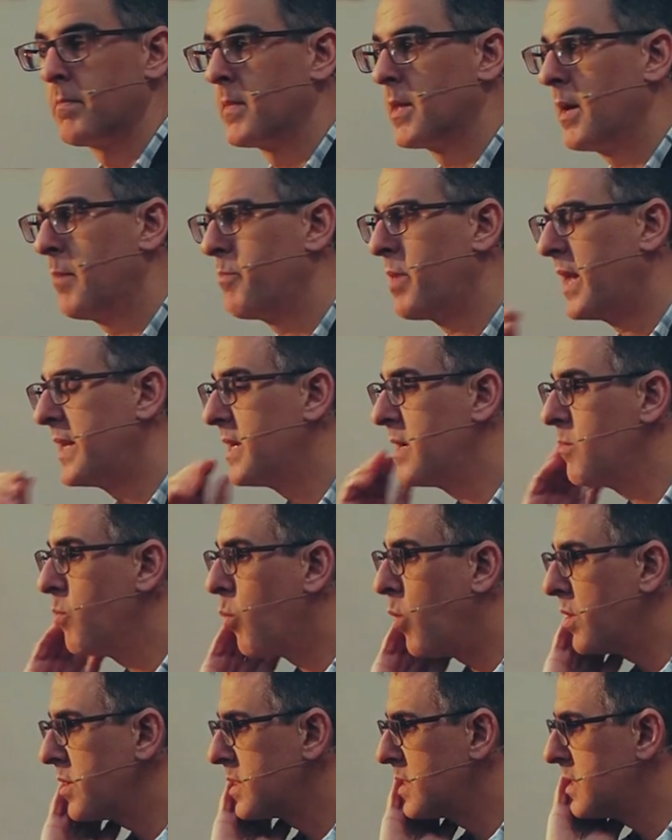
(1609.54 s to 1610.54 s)
But I didn't
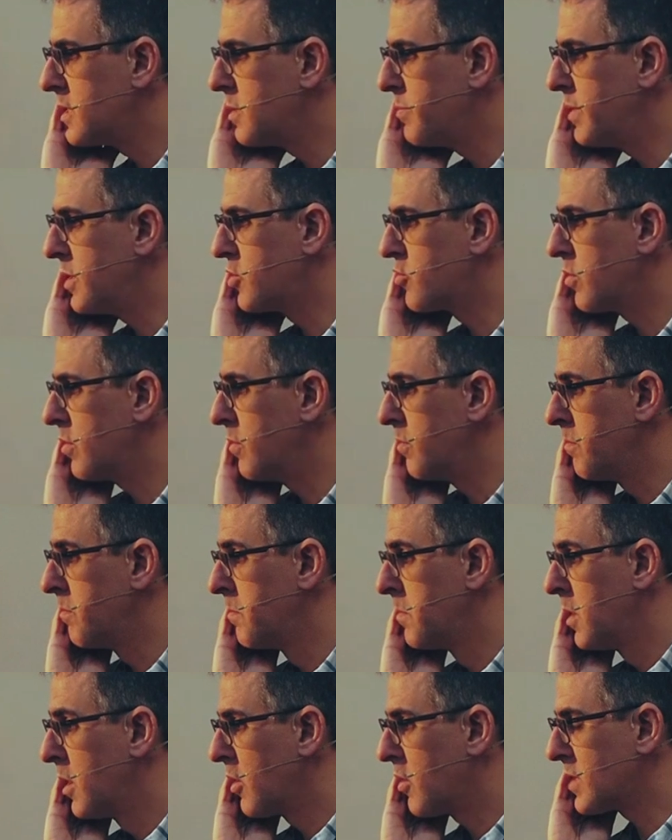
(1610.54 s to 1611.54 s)
want it to be true,
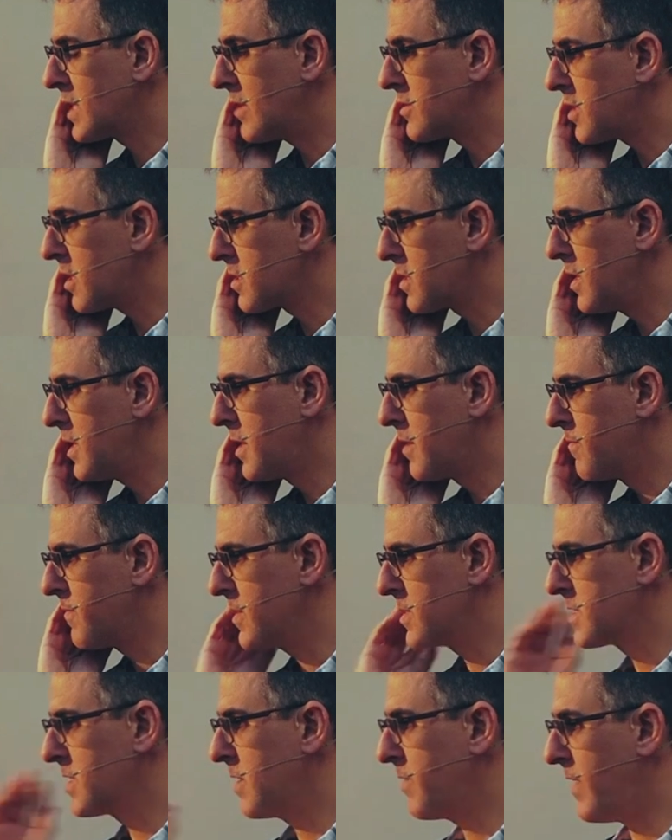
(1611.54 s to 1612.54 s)
because I was utterly
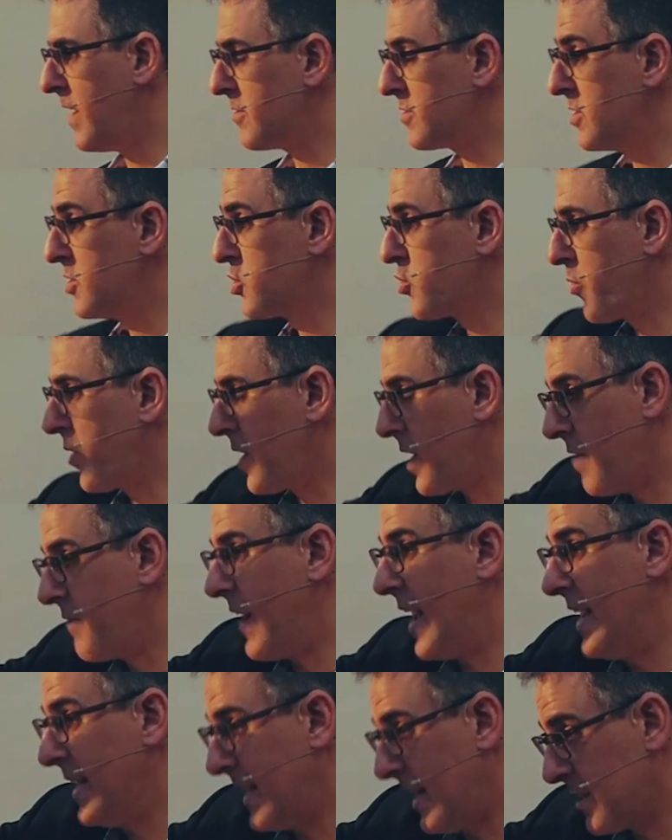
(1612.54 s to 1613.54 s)
convinced that if I was enjoying life
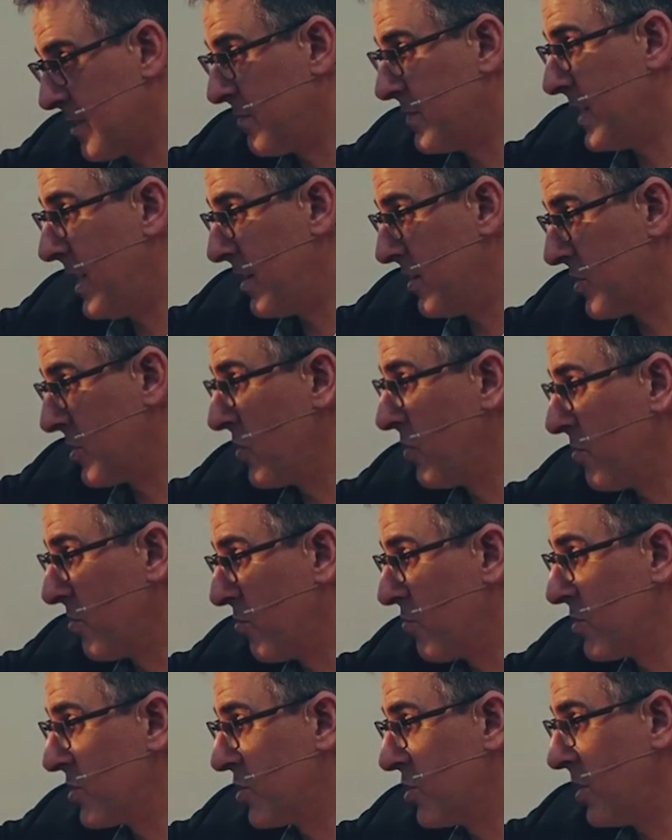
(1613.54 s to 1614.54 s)
8 out of 10 as a
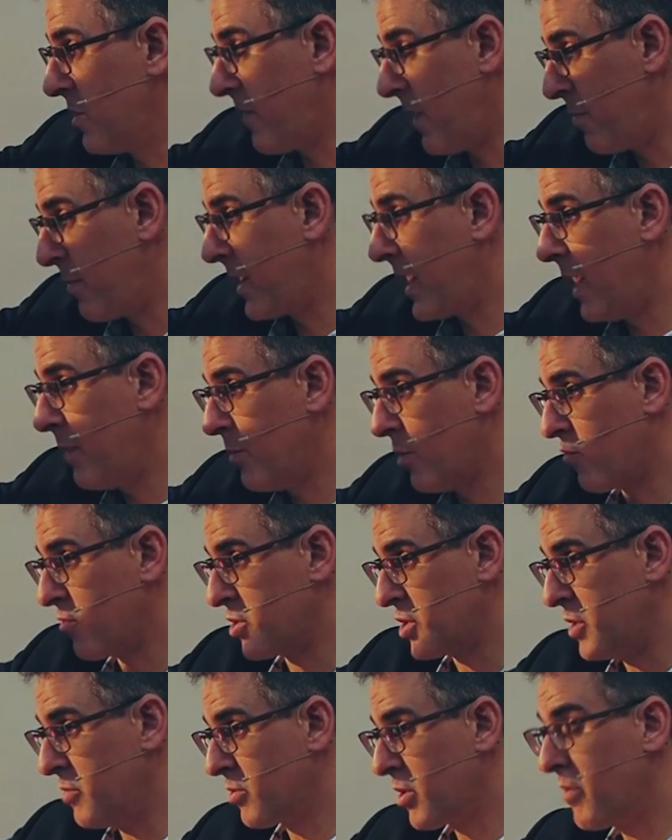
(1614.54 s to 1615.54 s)
non-Christian, if I became a
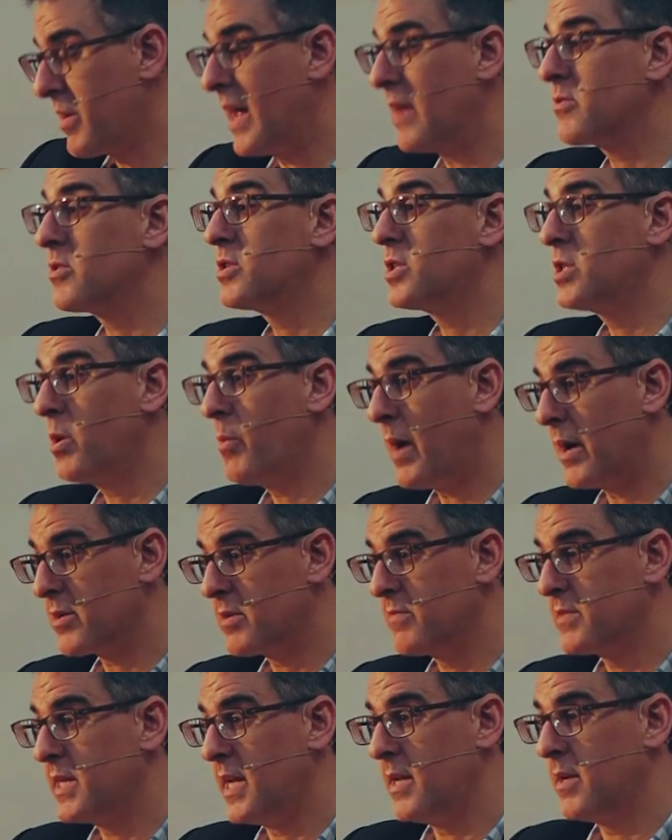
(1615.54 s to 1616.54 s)
Christian, it would go down to 2 out
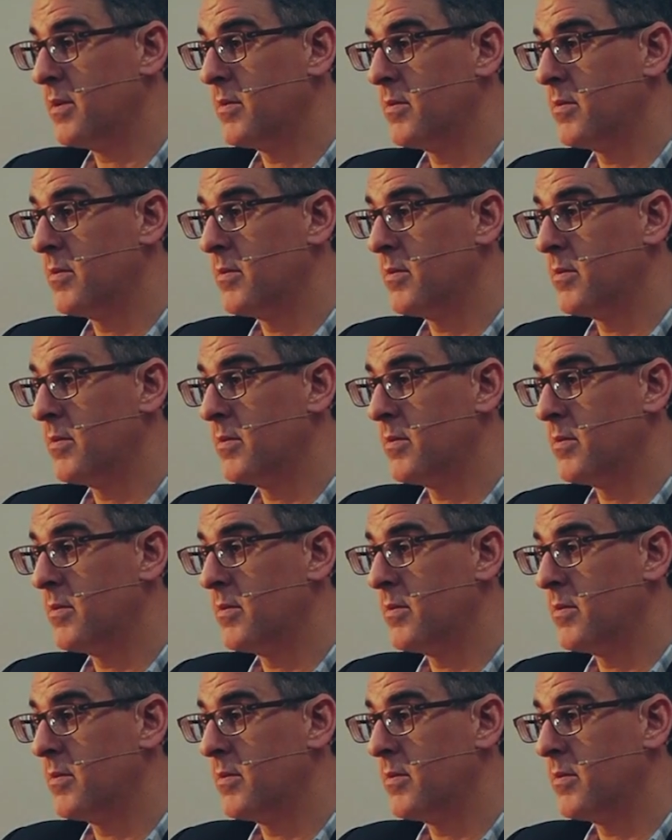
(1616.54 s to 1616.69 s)
of 10.